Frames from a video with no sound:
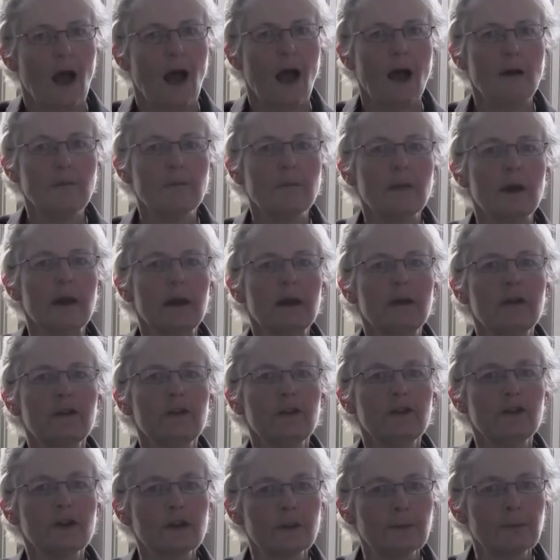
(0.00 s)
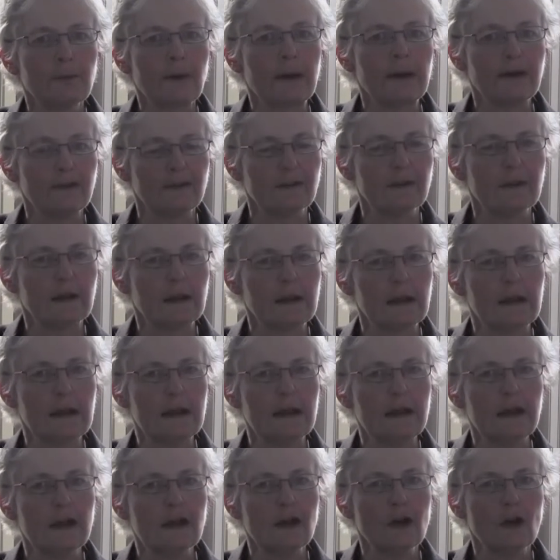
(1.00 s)
It is just
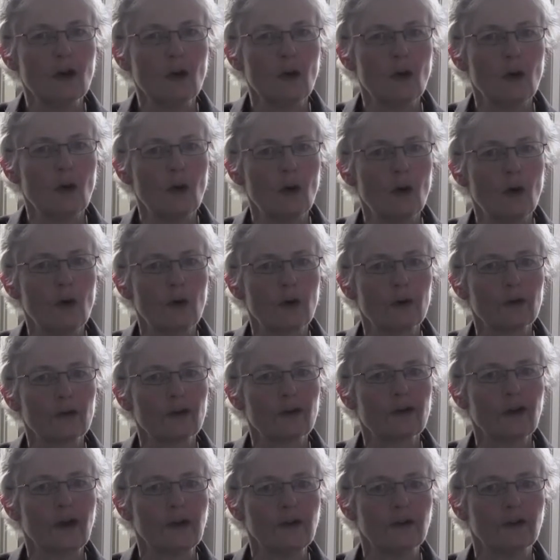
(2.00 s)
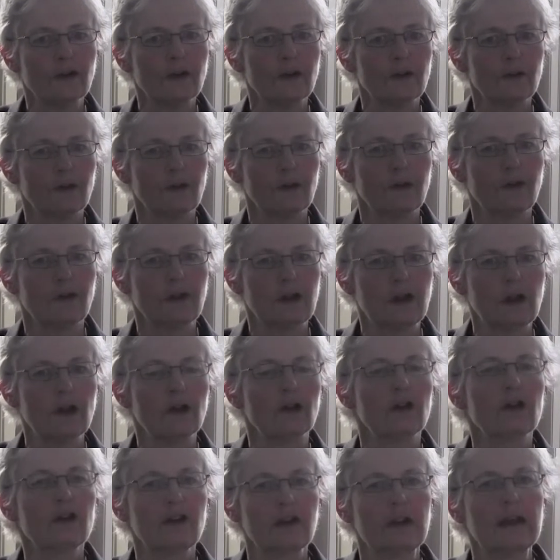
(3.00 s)
basically your sense of
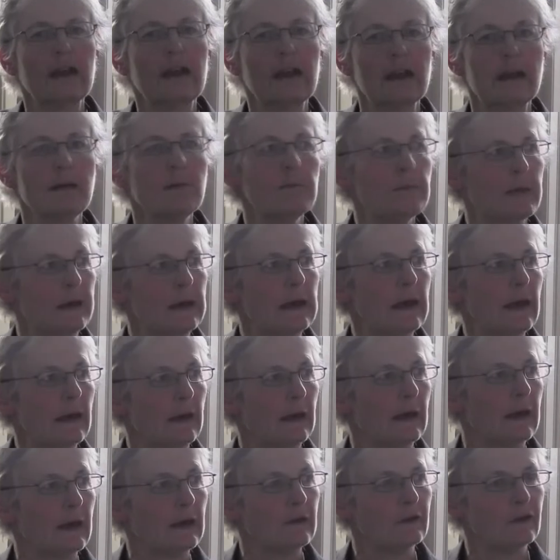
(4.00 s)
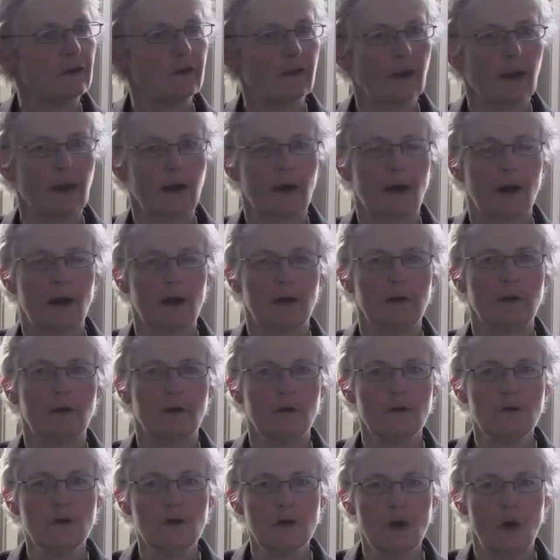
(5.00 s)
security in being. It's that kind
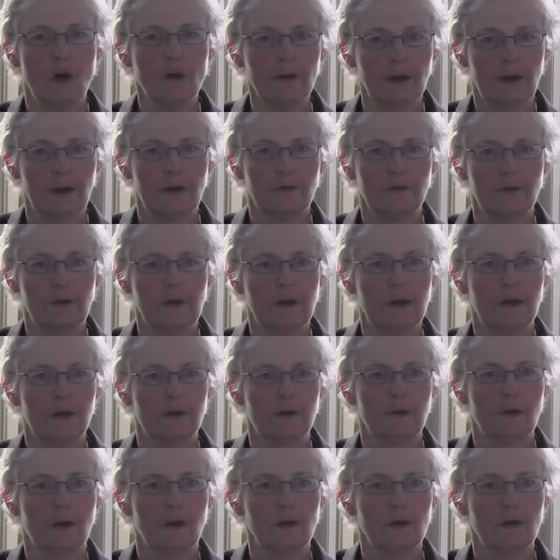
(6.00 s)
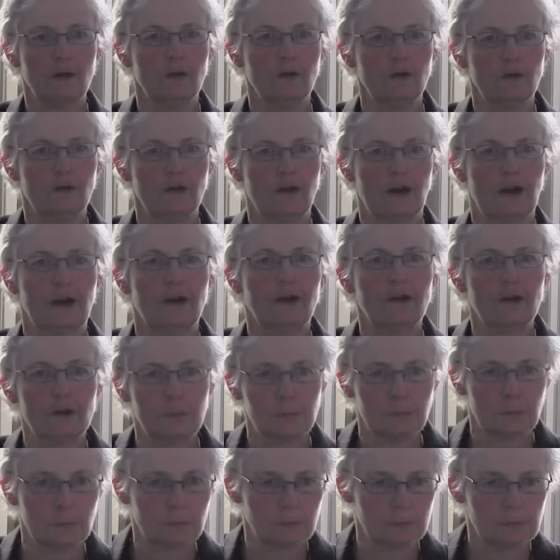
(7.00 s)
of not having those
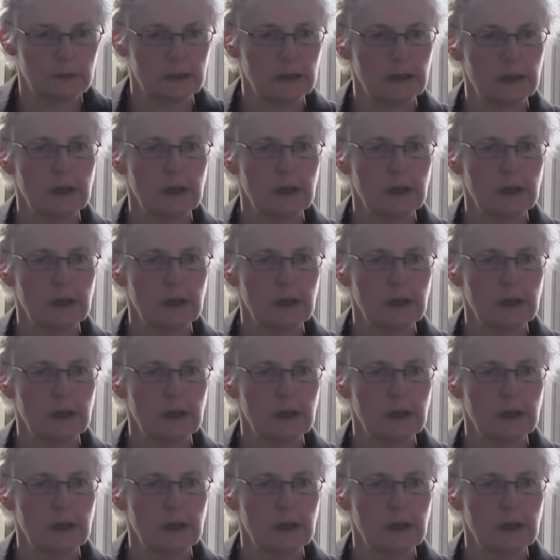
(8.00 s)
terrible,